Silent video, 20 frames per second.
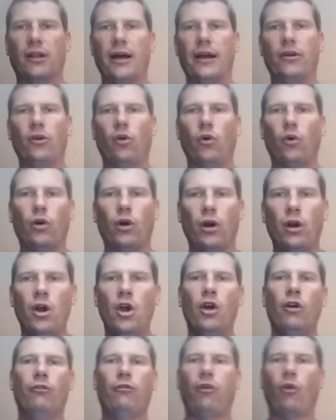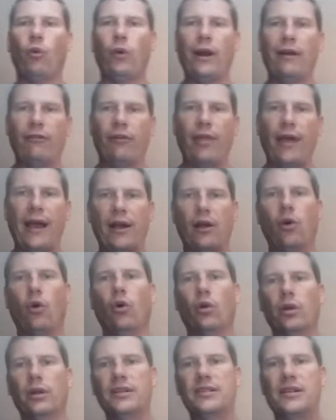line or for whatever that
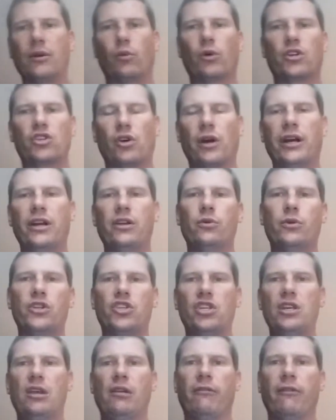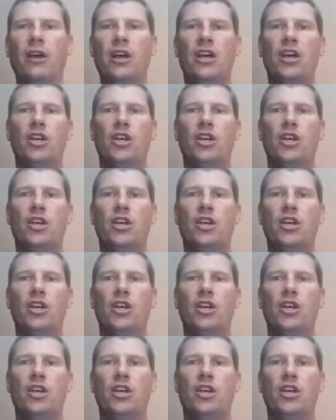goal is that we're trying to achieve.